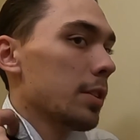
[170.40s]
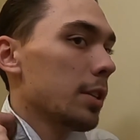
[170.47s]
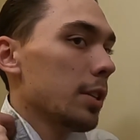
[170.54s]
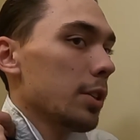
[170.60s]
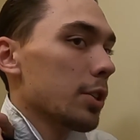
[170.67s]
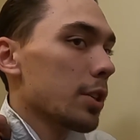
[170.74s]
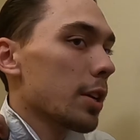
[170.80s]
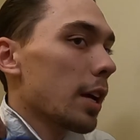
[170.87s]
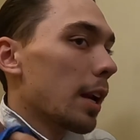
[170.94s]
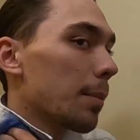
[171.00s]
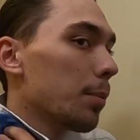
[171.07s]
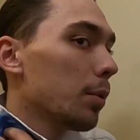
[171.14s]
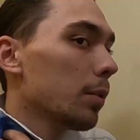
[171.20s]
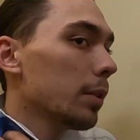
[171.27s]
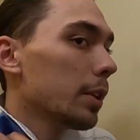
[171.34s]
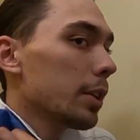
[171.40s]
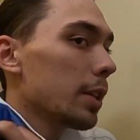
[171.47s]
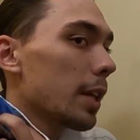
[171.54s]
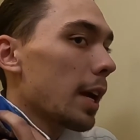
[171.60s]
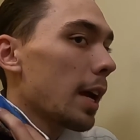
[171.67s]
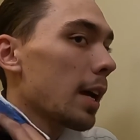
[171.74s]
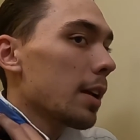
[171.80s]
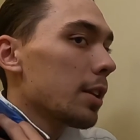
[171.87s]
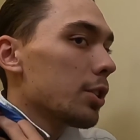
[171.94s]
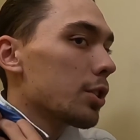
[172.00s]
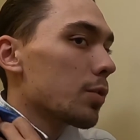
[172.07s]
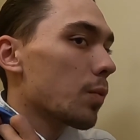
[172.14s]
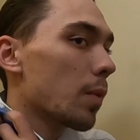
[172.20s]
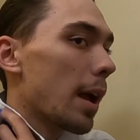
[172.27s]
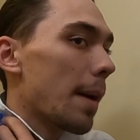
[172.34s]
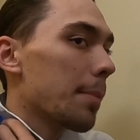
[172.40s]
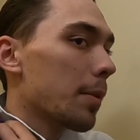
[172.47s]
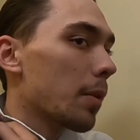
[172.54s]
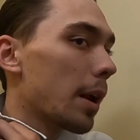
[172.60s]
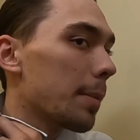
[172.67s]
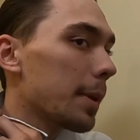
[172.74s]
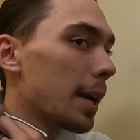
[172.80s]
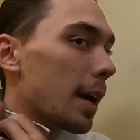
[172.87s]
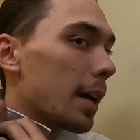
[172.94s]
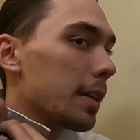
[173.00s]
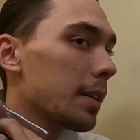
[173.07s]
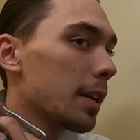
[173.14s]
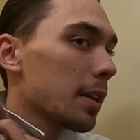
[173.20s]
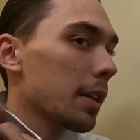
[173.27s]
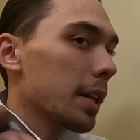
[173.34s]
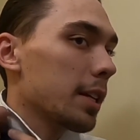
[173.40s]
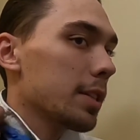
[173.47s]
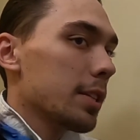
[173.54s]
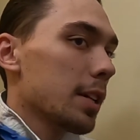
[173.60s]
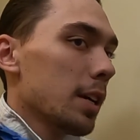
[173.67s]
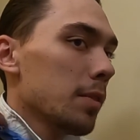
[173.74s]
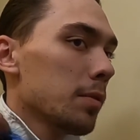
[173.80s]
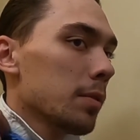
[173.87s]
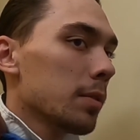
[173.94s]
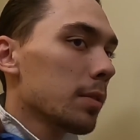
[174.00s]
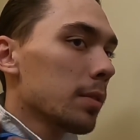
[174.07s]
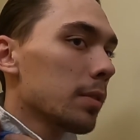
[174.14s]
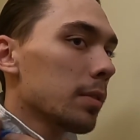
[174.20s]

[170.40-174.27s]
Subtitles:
So you just gotta pull it at and just wrap it right behind there like so.